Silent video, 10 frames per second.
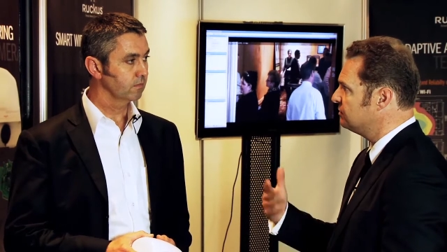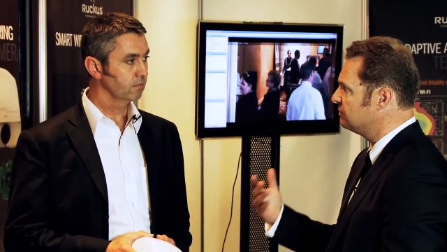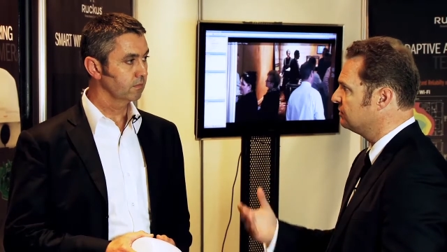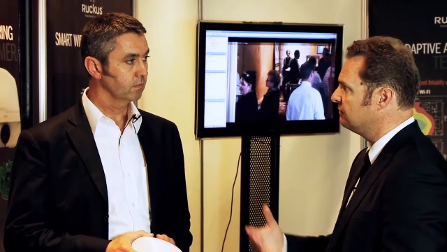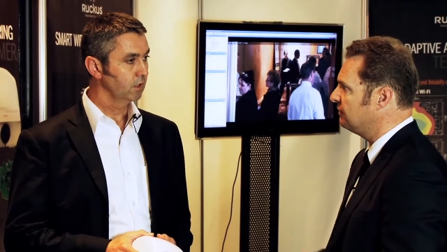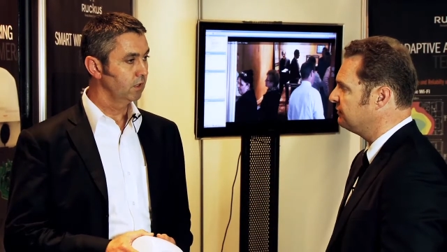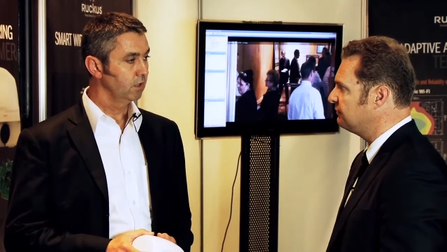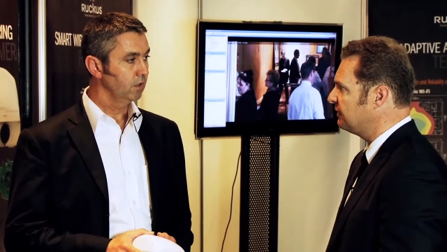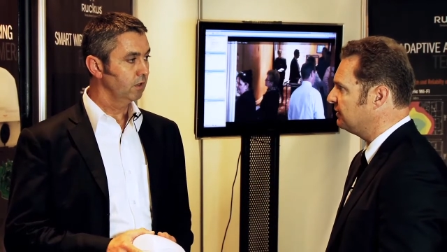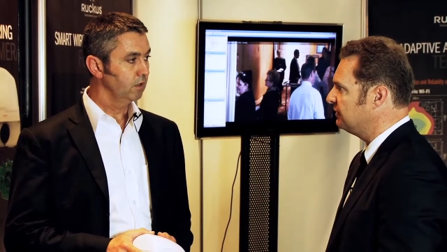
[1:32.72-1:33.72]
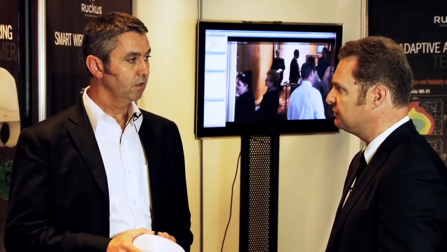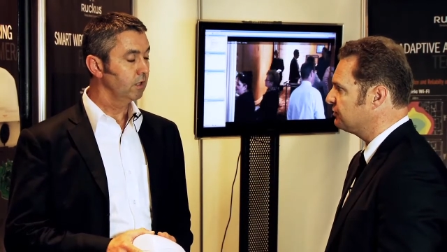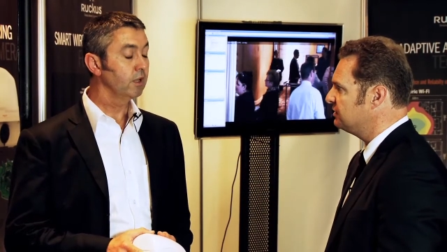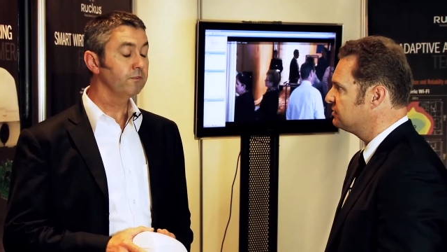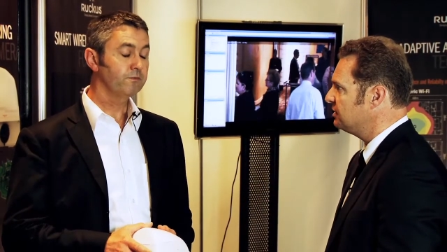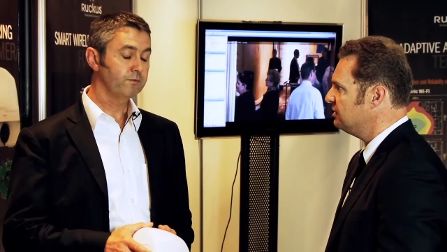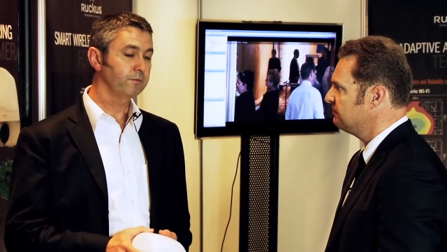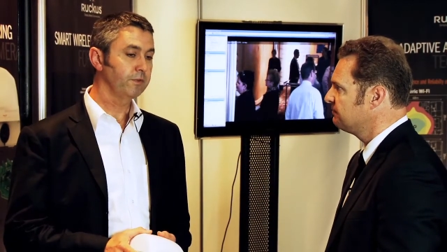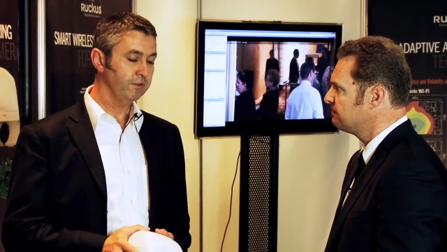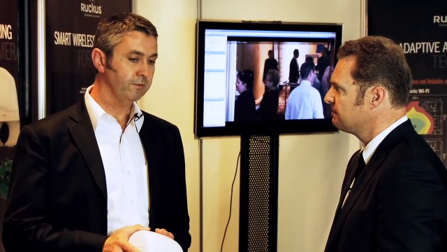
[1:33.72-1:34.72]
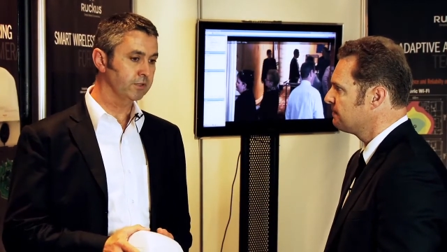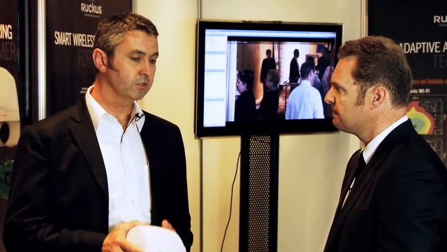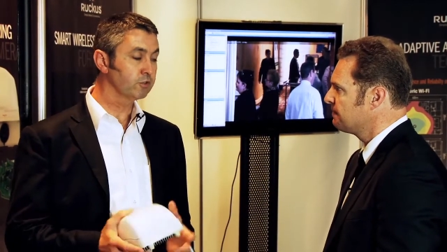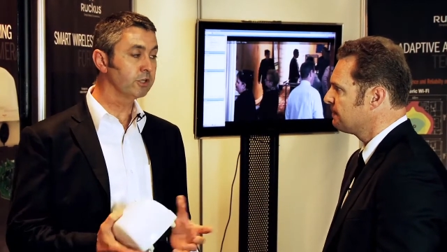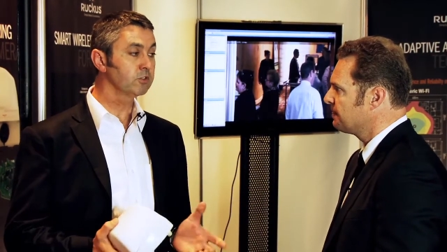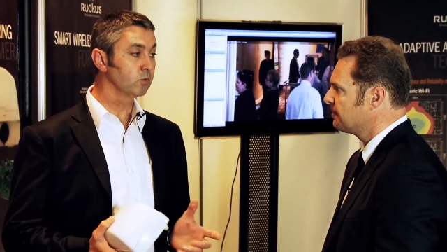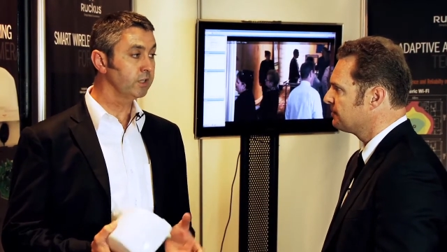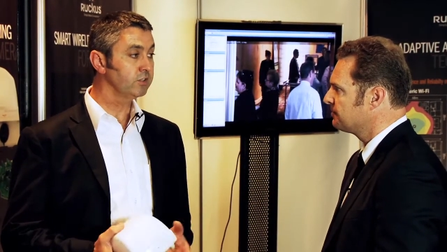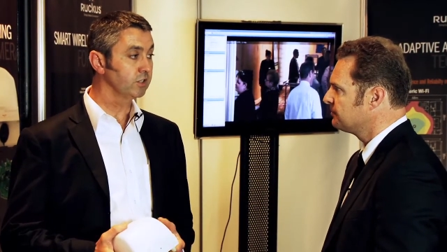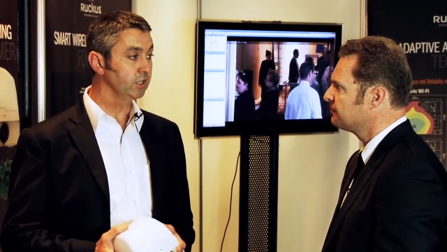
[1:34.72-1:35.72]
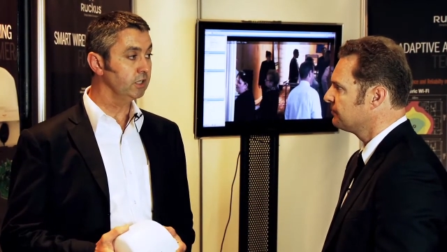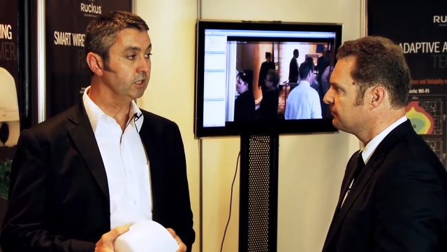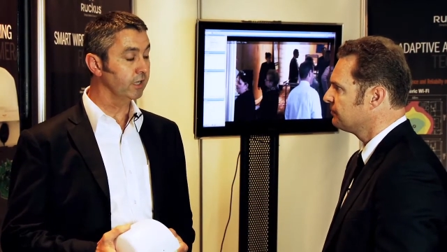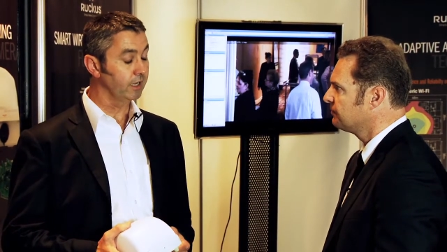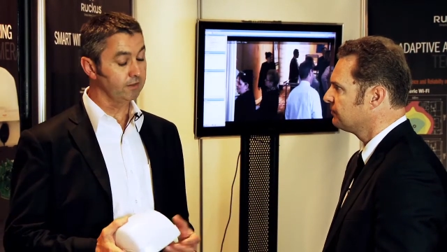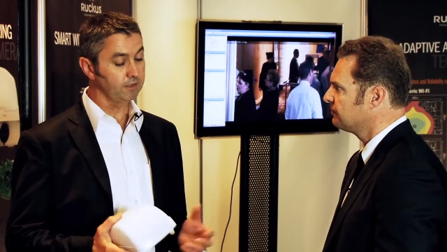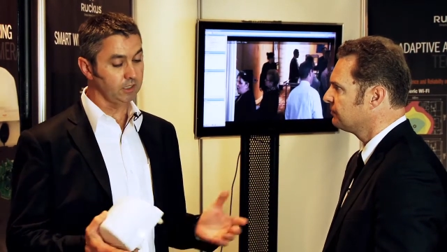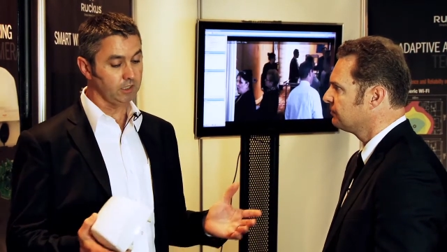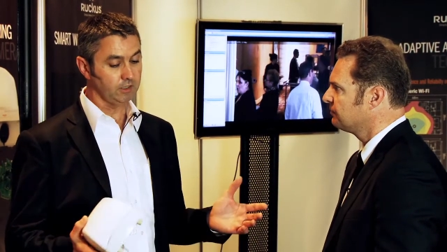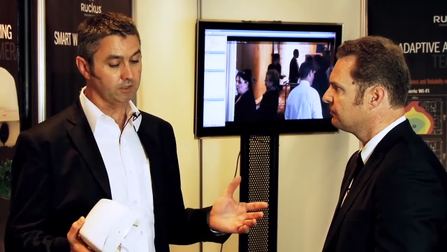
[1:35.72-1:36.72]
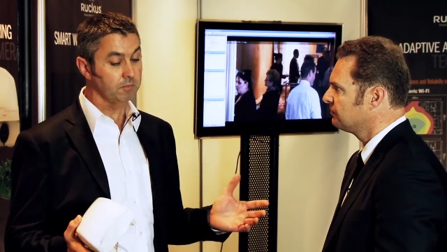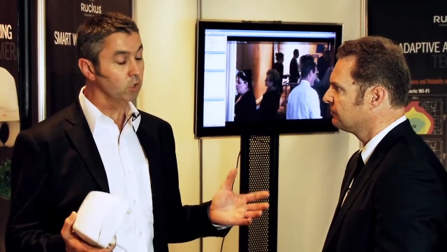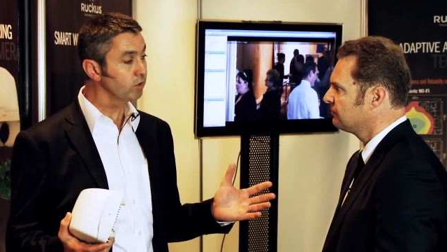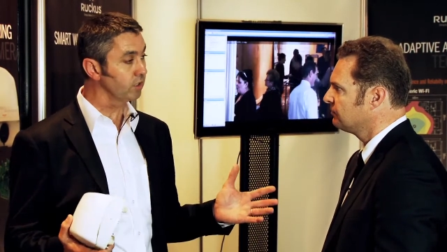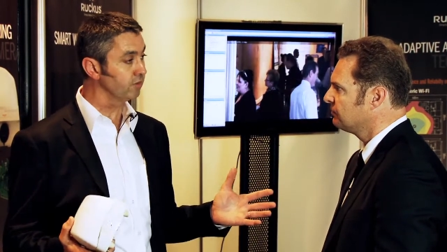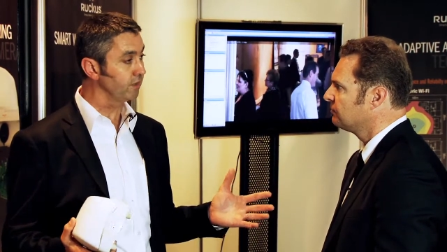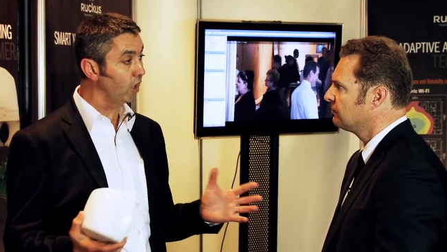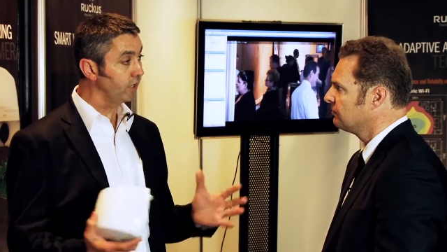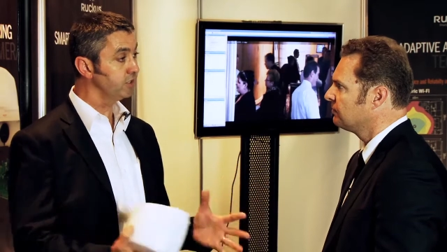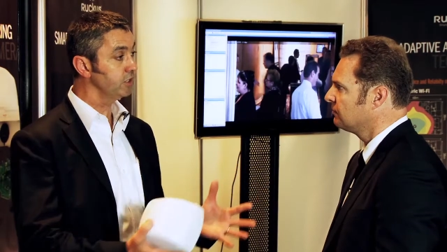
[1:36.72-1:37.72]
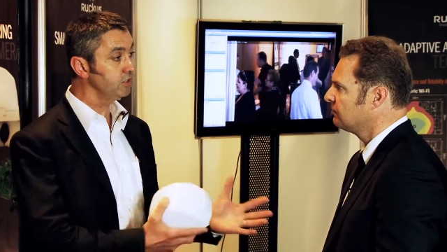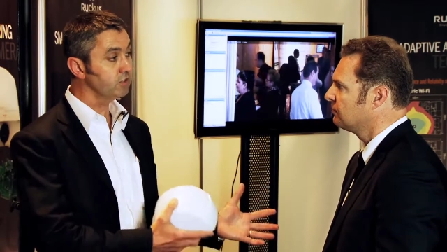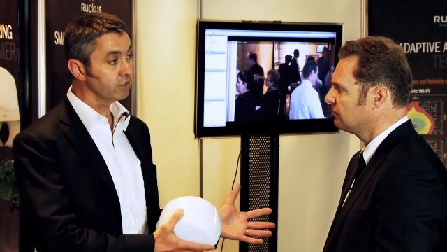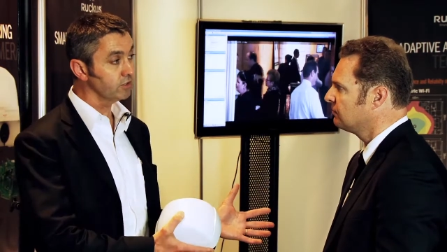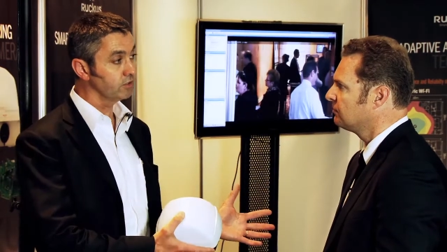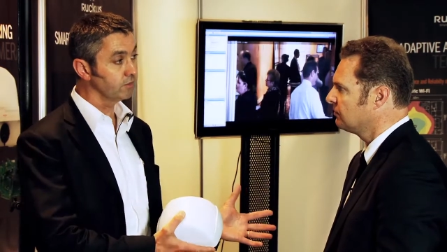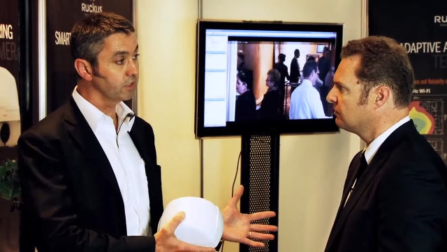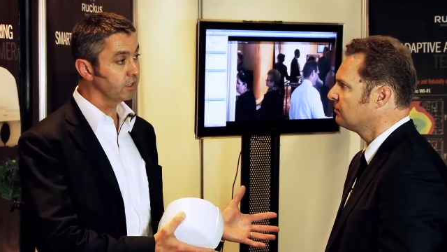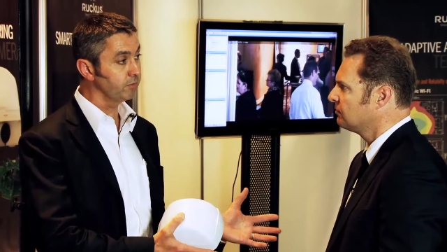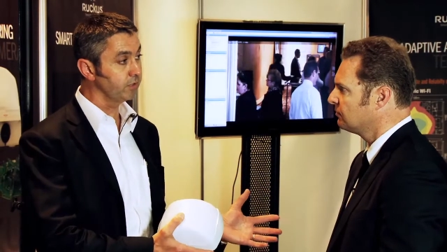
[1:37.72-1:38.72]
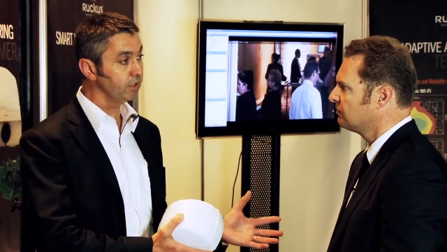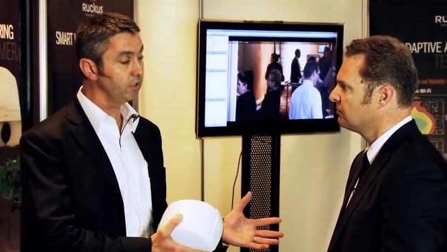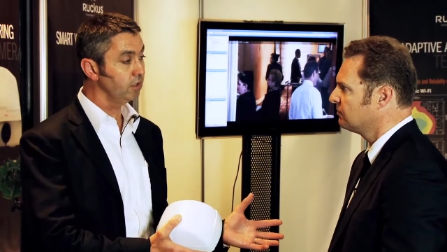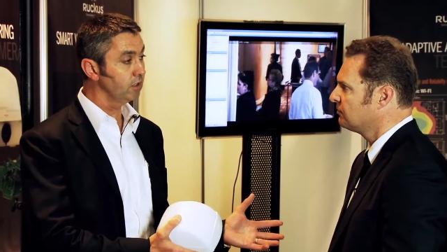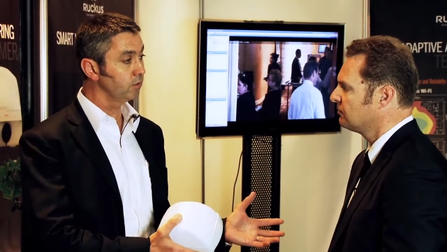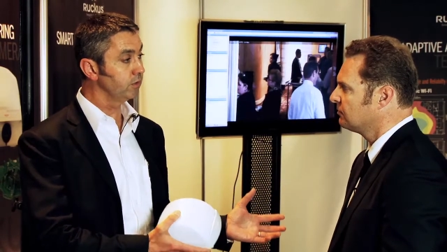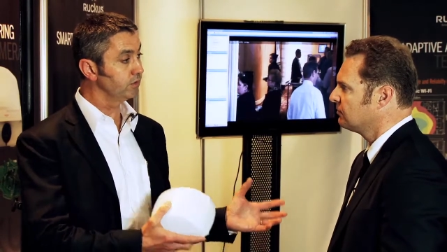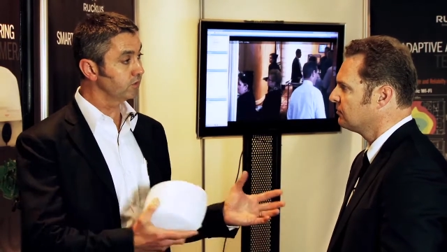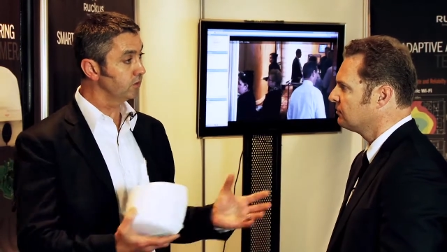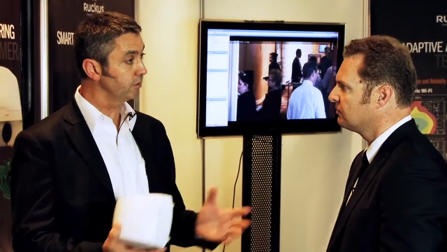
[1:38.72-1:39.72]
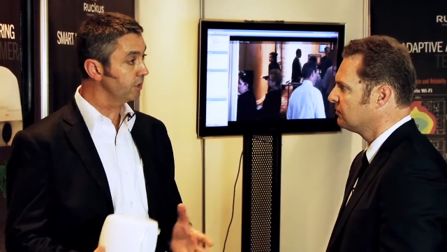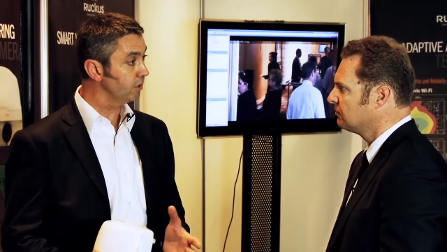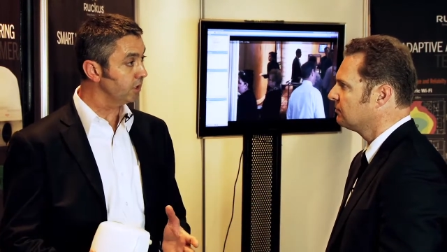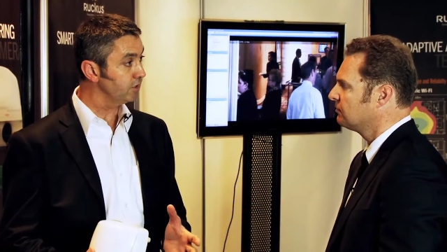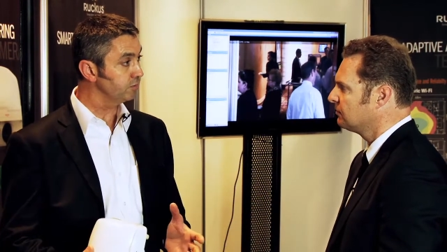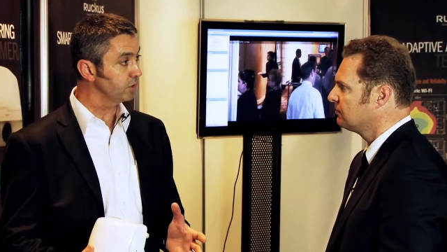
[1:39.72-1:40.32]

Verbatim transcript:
Speaker 1: or have you found any trends yeah, there?
Speaker 2: Very much. The trends that we're seeing the the melding of the IT sections of a company with the security guys,